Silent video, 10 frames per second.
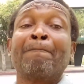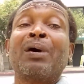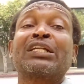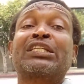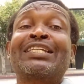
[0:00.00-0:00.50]

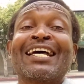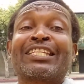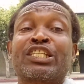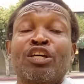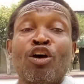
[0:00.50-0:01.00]
but
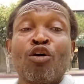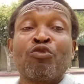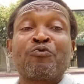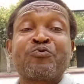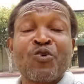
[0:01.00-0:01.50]
death
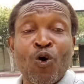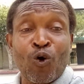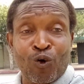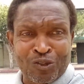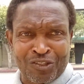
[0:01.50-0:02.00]

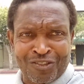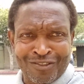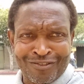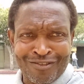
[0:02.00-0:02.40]
refuse